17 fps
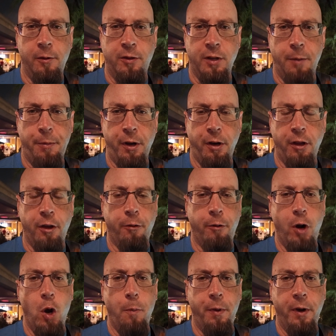jump under the
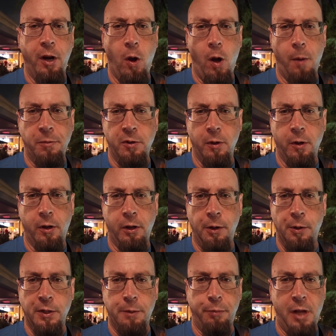rope and go up to a
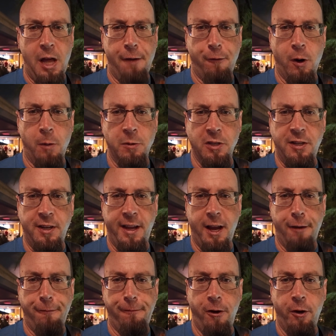closed platform just to
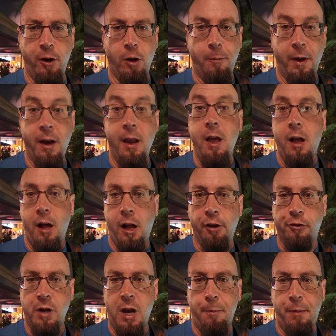get a photo, but
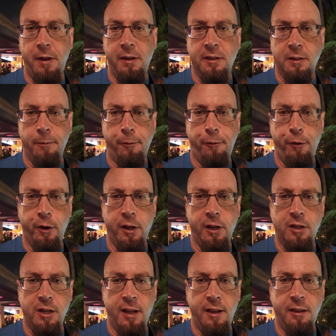I'll drop in some
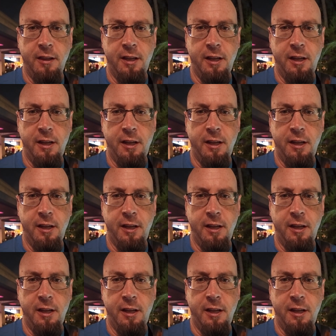footage and